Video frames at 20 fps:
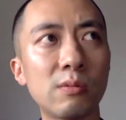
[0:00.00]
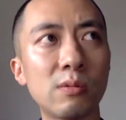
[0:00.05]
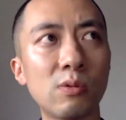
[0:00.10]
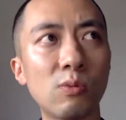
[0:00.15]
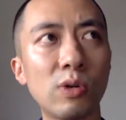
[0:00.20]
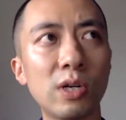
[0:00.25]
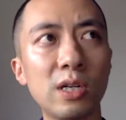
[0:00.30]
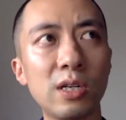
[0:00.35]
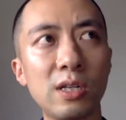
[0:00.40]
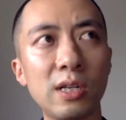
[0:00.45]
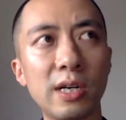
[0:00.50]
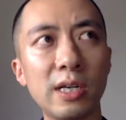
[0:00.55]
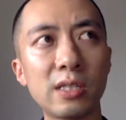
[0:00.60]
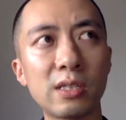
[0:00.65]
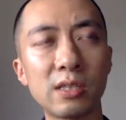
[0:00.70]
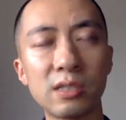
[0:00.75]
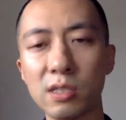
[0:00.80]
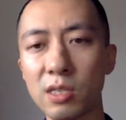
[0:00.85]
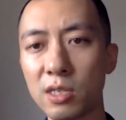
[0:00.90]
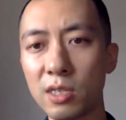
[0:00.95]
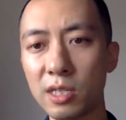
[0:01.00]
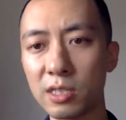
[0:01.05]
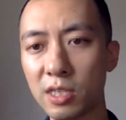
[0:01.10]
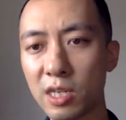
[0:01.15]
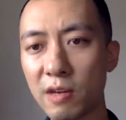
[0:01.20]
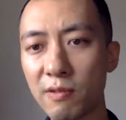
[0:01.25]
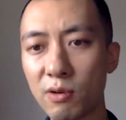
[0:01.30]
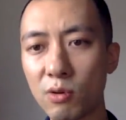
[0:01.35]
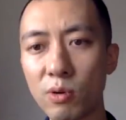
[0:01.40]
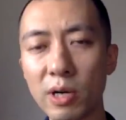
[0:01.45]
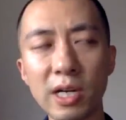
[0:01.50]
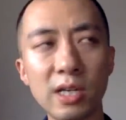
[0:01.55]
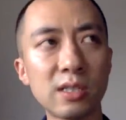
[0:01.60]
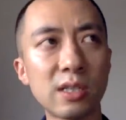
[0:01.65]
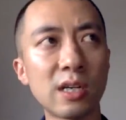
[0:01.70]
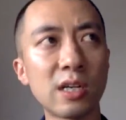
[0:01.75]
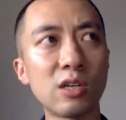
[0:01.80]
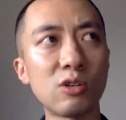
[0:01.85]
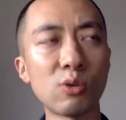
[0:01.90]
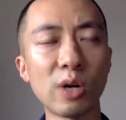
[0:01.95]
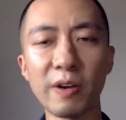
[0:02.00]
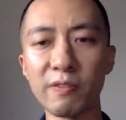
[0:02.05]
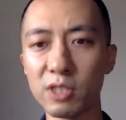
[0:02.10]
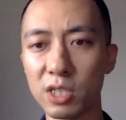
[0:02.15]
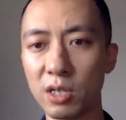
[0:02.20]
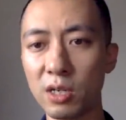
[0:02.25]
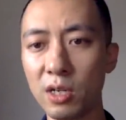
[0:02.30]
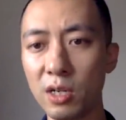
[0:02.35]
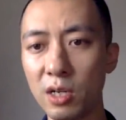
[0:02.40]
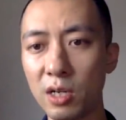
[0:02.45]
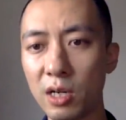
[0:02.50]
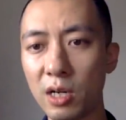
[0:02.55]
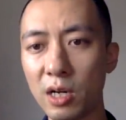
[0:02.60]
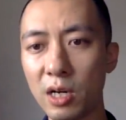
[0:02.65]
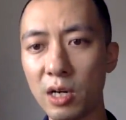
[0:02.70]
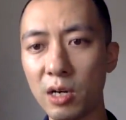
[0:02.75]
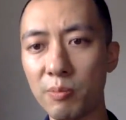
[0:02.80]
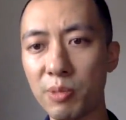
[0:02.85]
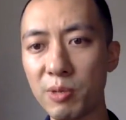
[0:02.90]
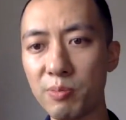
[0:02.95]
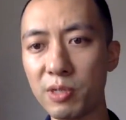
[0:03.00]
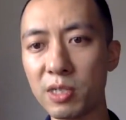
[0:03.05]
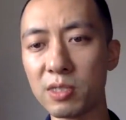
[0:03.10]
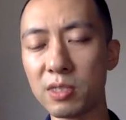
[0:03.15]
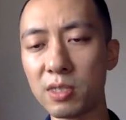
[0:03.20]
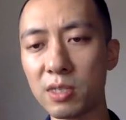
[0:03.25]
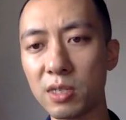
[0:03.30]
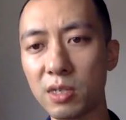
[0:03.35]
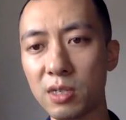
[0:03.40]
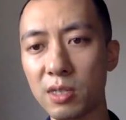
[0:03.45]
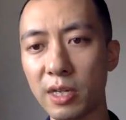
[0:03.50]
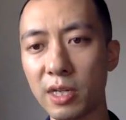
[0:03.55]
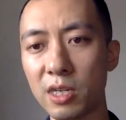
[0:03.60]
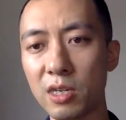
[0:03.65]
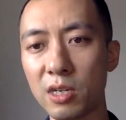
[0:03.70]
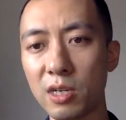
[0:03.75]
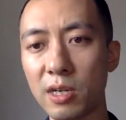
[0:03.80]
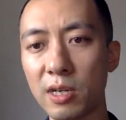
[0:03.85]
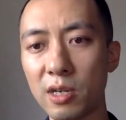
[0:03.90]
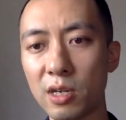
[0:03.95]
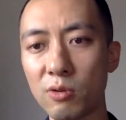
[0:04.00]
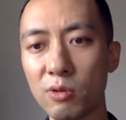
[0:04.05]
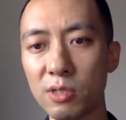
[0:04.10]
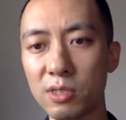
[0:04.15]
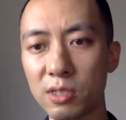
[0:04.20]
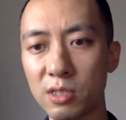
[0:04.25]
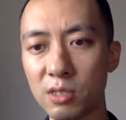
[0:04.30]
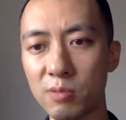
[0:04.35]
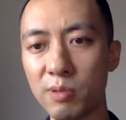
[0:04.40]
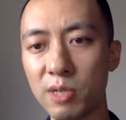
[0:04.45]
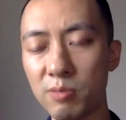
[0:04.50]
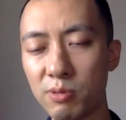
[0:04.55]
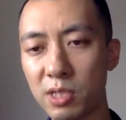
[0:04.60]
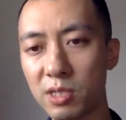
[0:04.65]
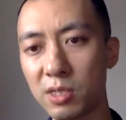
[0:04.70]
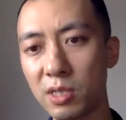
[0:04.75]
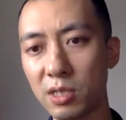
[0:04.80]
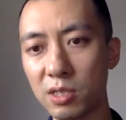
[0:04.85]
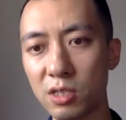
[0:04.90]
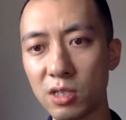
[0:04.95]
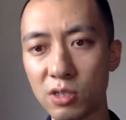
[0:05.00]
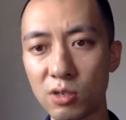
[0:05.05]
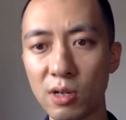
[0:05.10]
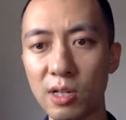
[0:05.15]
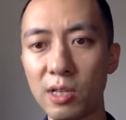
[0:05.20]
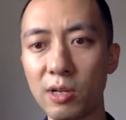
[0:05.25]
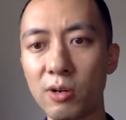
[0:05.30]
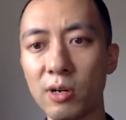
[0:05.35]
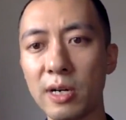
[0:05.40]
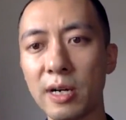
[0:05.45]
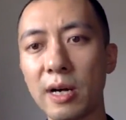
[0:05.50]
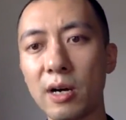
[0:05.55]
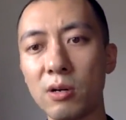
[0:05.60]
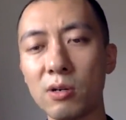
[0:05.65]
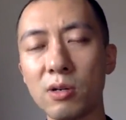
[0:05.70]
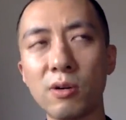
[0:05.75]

what he does is he does giveaways and he drives PPC, like he increases PPC just to clear it out.